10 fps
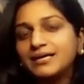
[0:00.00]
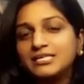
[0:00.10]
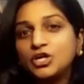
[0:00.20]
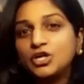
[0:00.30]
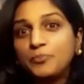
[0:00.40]

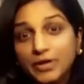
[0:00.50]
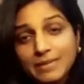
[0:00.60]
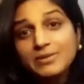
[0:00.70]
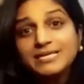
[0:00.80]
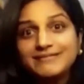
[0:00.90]
your
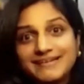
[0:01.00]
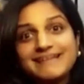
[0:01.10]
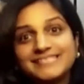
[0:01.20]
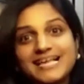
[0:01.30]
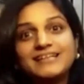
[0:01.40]
preliminary
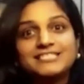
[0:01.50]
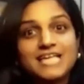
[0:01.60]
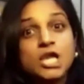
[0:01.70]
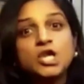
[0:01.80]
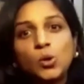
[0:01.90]
results
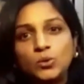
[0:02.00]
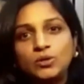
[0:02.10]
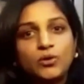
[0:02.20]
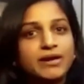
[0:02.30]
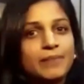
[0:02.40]
alone,
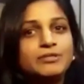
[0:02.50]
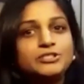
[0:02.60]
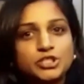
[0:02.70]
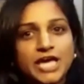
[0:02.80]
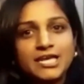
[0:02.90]
were able to
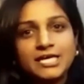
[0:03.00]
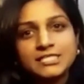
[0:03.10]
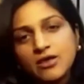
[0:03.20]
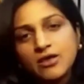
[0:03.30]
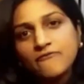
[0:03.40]
tell
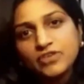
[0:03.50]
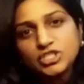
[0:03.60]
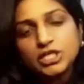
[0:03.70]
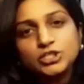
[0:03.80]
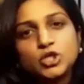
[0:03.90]
us which
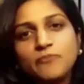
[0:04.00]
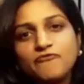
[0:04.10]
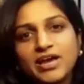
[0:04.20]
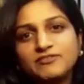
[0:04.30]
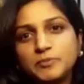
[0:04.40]
are the top
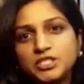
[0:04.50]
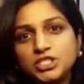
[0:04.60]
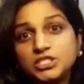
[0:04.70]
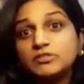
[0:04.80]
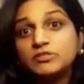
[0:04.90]
5
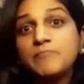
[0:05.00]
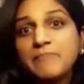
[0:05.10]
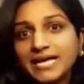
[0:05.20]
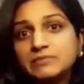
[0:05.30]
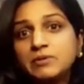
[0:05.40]
species with the
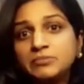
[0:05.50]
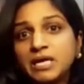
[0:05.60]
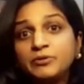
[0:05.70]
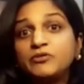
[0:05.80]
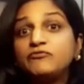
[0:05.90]
maximum
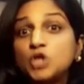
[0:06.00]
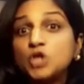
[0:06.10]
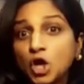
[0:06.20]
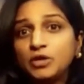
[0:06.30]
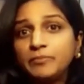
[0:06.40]
number of
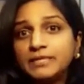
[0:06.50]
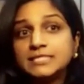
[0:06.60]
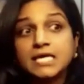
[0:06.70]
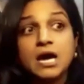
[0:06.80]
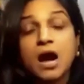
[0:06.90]

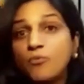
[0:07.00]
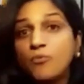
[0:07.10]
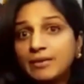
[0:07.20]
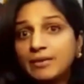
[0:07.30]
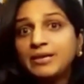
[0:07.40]
documents
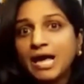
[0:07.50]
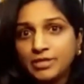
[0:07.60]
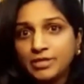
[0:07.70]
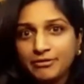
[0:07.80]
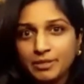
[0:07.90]
available out
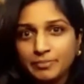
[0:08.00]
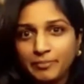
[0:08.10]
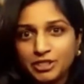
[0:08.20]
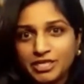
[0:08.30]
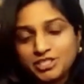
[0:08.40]
there in the
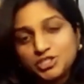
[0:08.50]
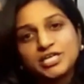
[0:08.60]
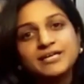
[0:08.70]
published literature.